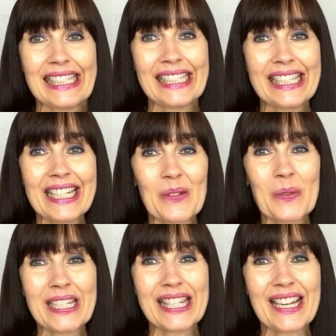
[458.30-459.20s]
I
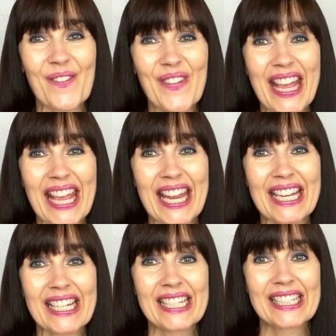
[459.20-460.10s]
just wasn't a
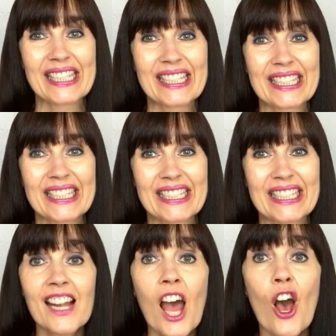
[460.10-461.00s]
fan.
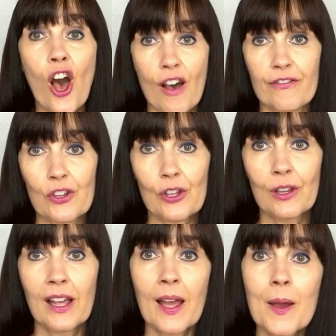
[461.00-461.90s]
It's not
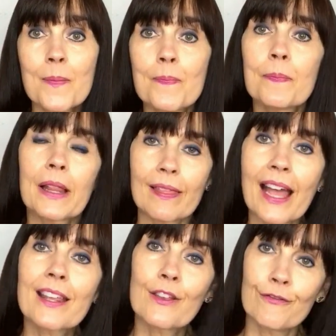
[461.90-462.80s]
awful, but
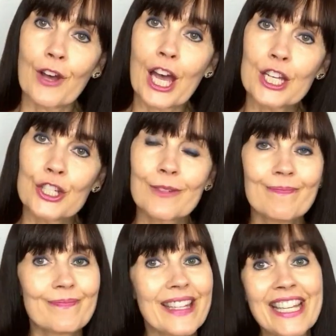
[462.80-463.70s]
like the fudge,
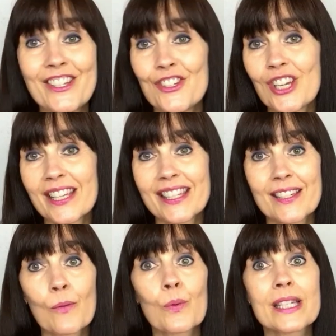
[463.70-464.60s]
it
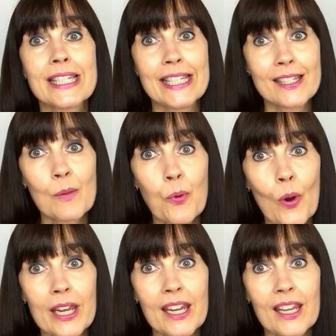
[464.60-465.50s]
just was
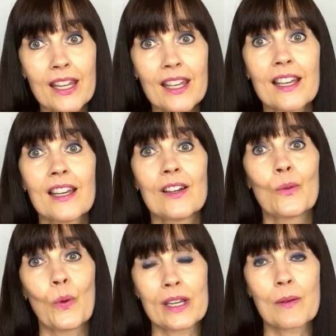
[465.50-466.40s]
disappointing
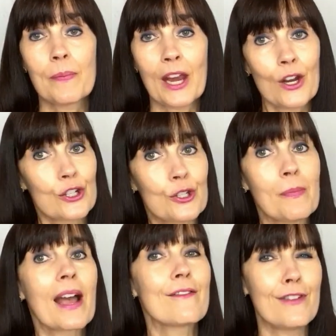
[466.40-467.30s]
when compared to
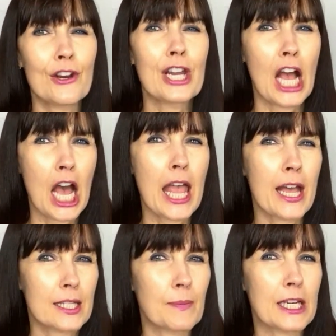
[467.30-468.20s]
my very high
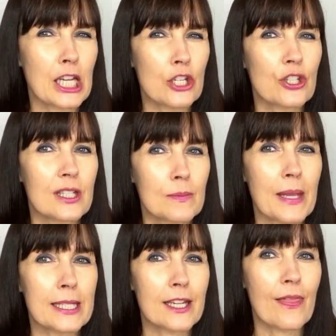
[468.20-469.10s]
expectations
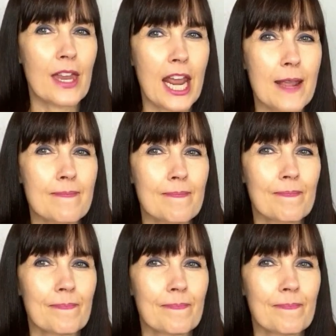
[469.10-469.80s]
based on the name.